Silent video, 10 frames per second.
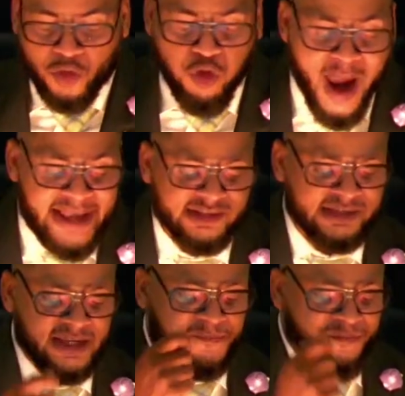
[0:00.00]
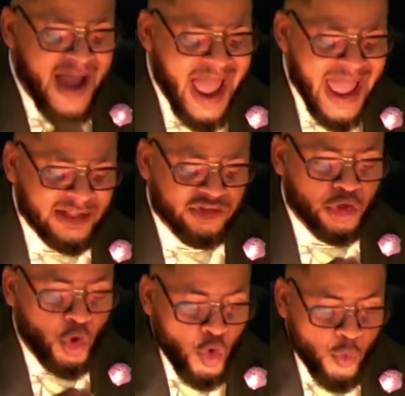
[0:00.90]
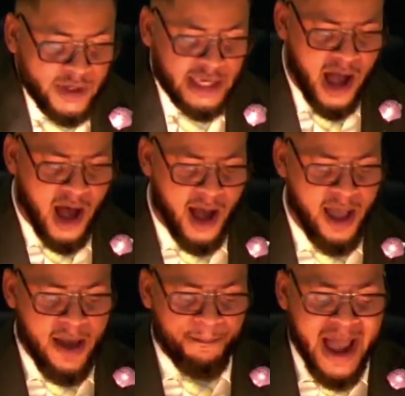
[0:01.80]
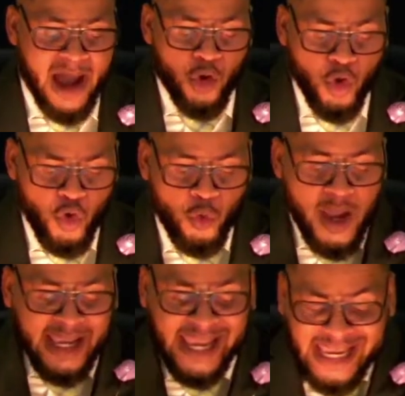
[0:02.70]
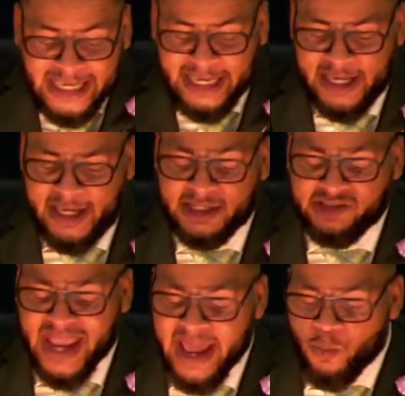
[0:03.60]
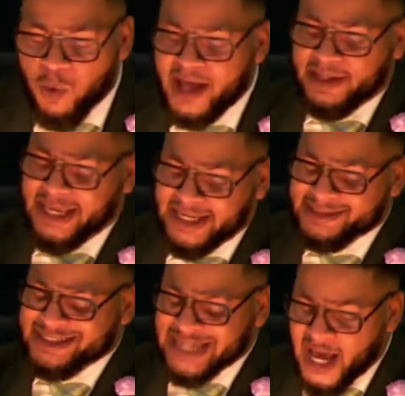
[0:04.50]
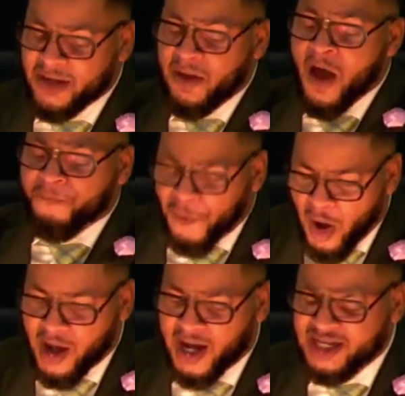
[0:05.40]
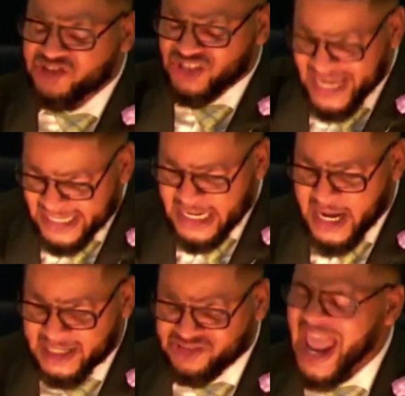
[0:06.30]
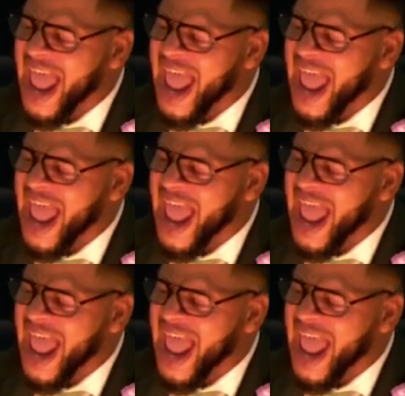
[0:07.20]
Christ defines who we are by who he is and what he's done for us, in us,